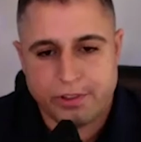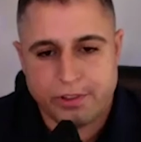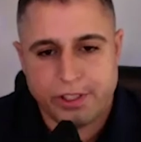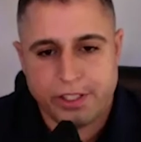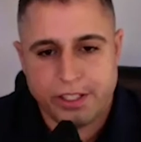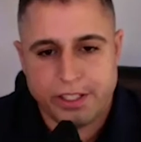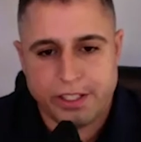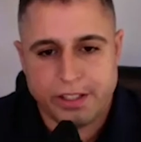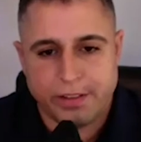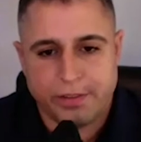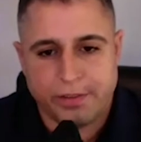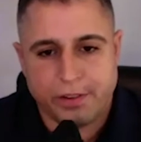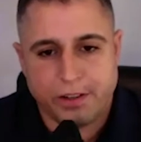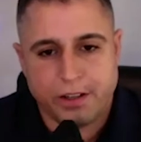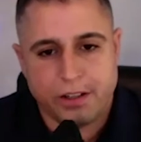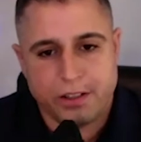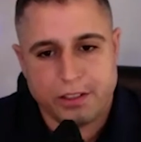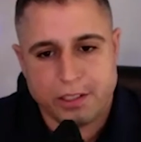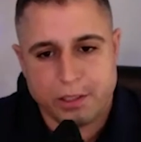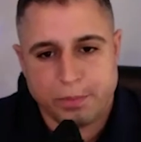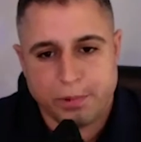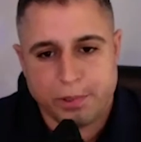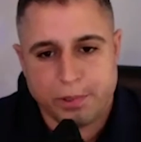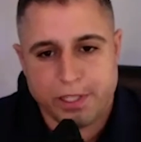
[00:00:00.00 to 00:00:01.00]
really
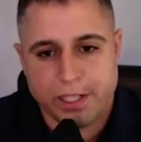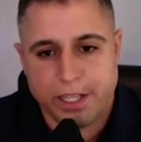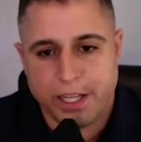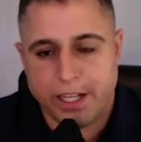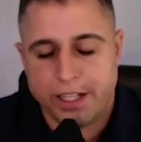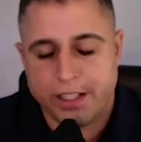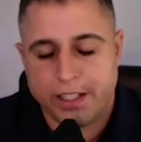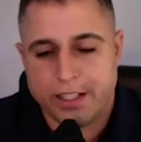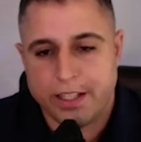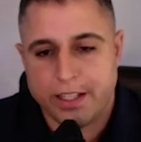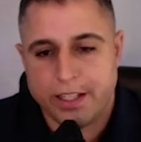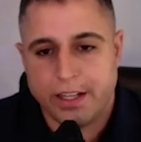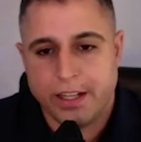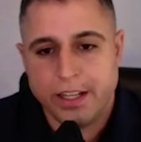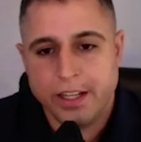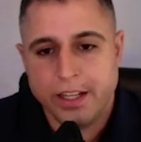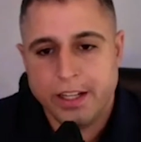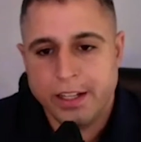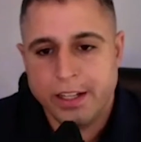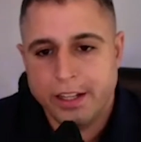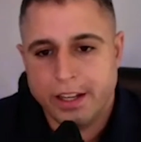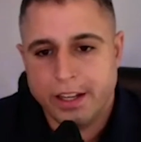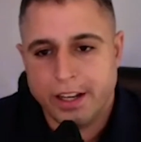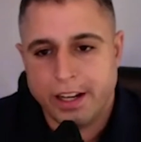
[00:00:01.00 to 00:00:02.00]
difficult to predict. And
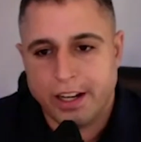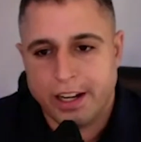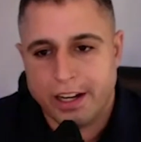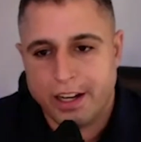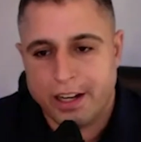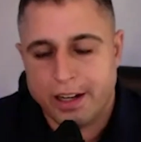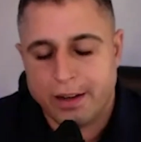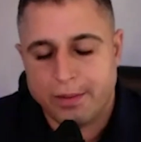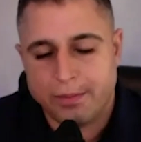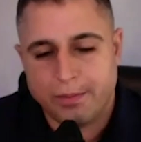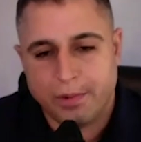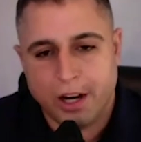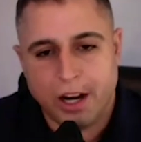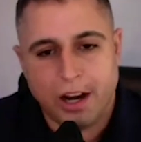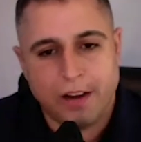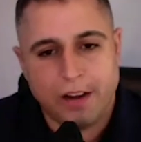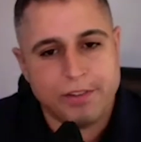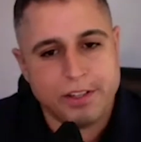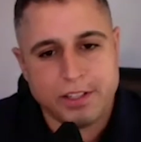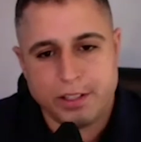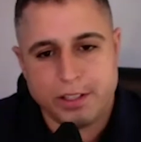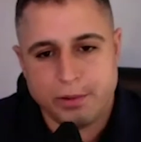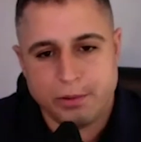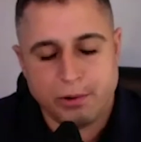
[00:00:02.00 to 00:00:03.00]
um,
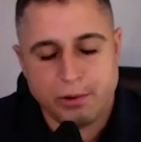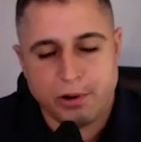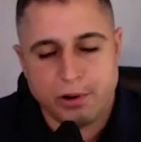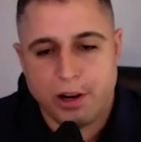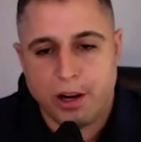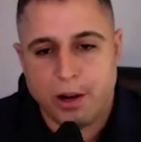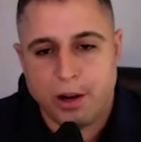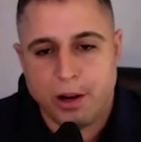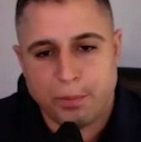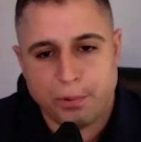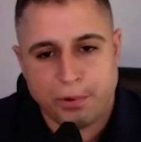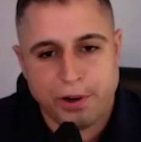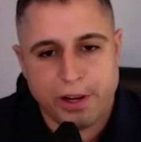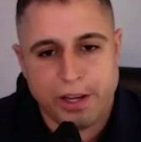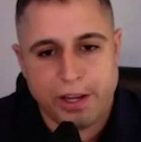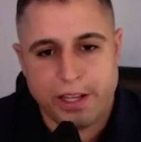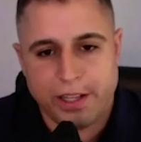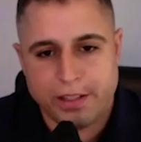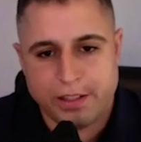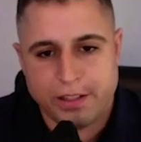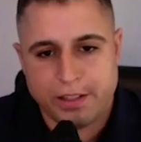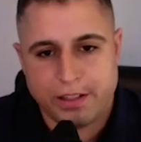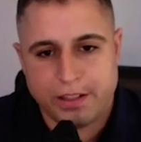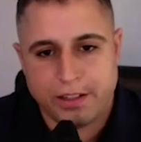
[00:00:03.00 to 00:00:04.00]
obviously we're all
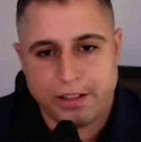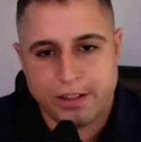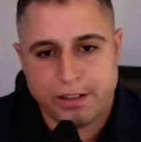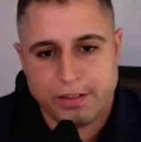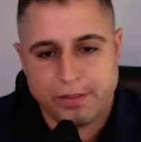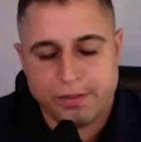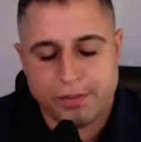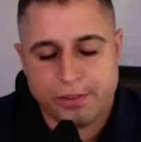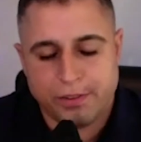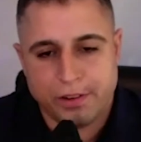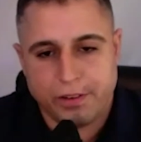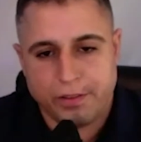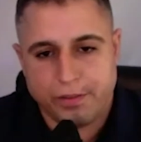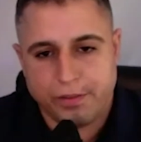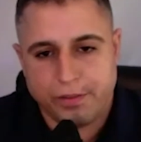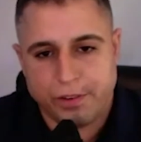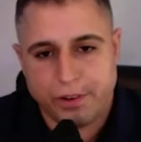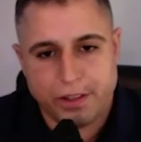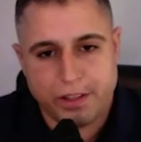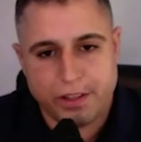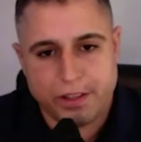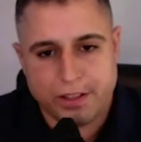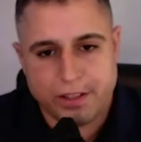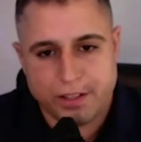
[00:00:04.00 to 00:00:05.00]
praying to, for,
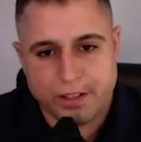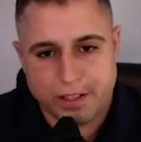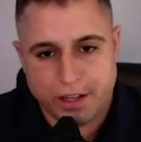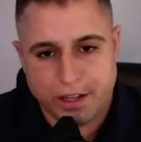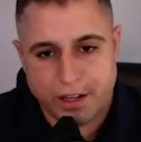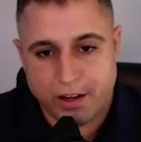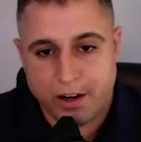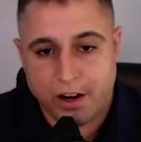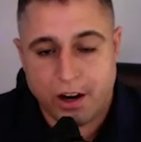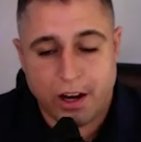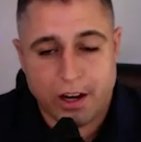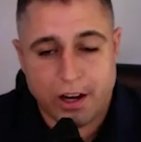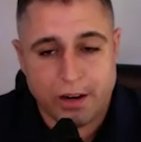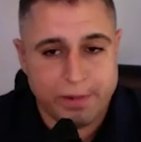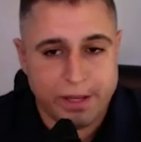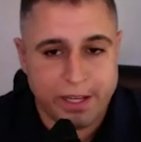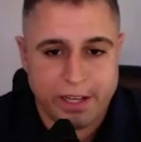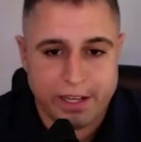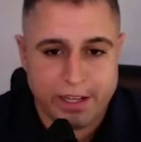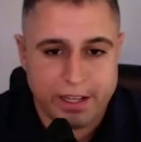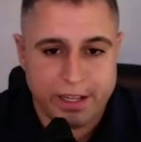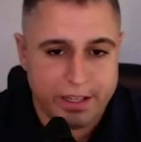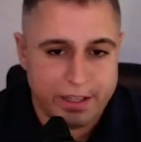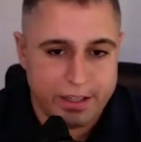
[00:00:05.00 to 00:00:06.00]
for this economy
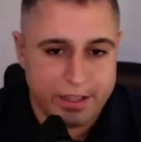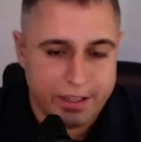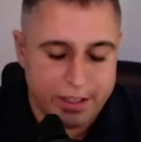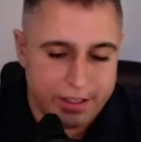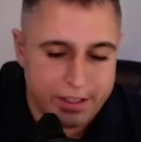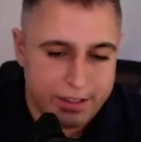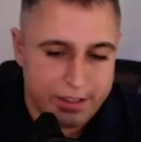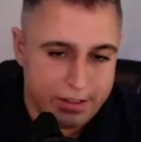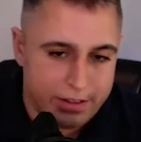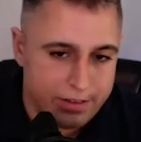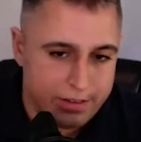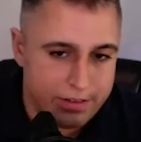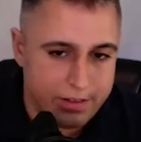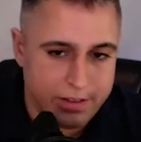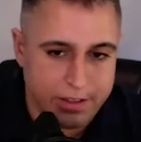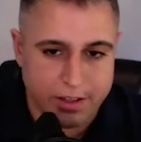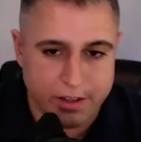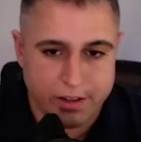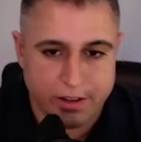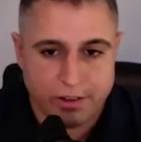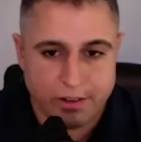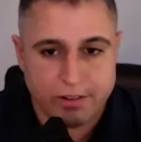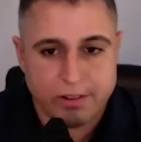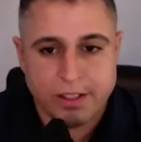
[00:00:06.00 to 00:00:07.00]
and, in, you
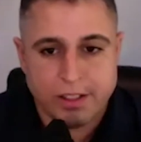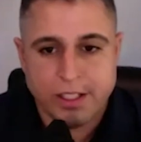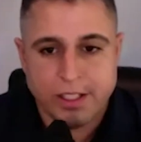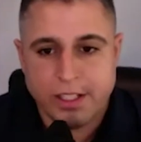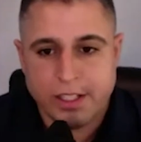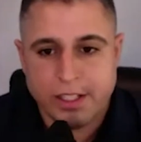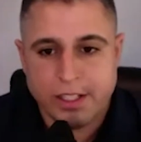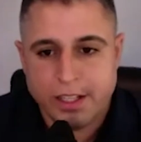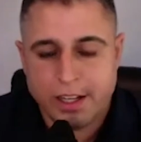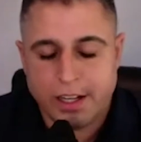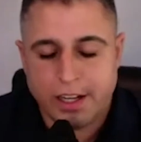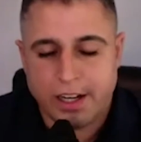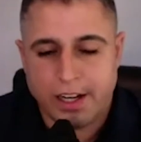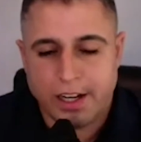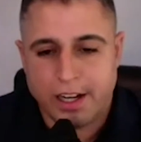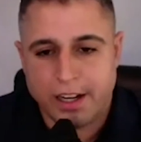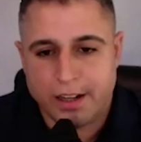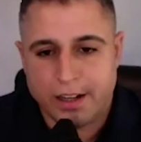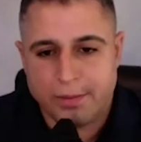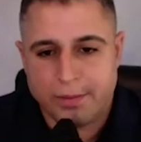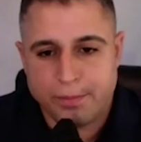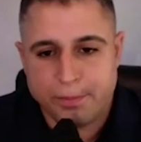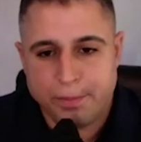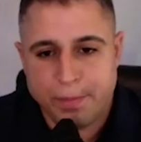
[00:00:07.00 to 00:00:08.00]
know,
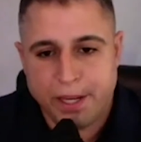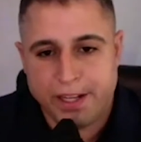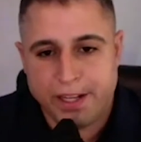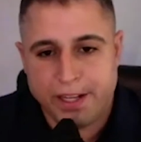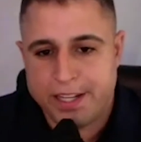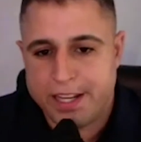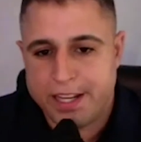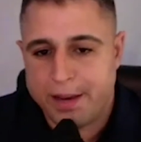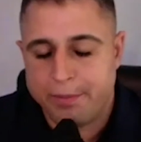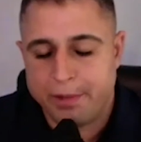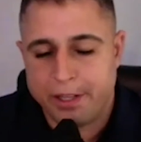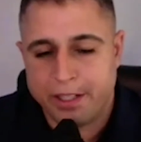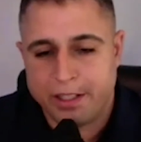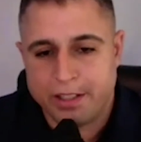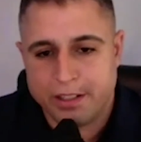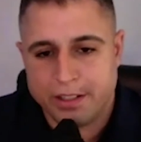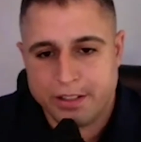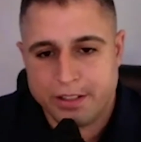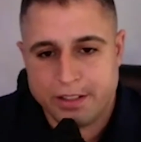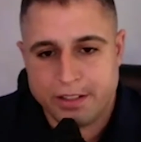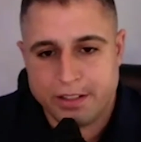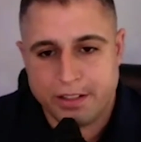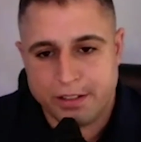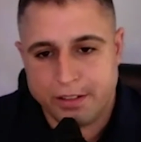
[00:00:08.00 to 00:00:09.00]
uh, pandemic to,
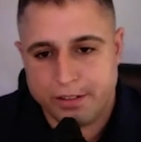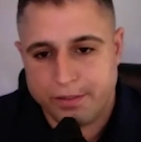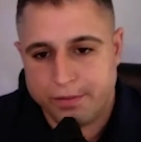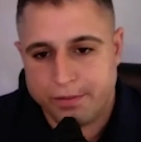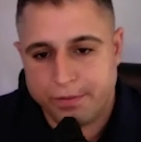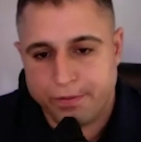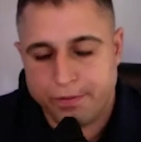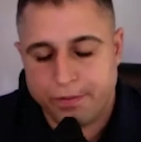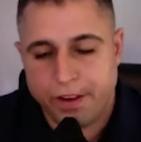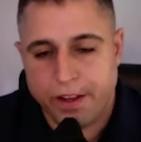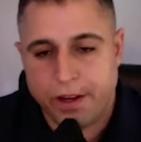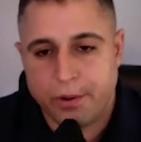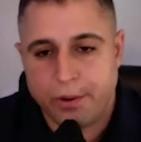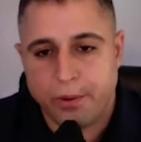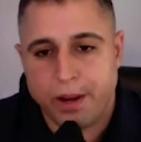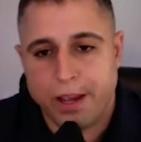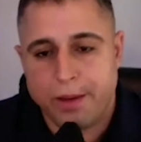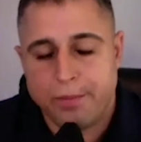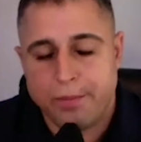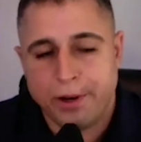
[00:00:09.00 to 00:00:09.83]
to fade away.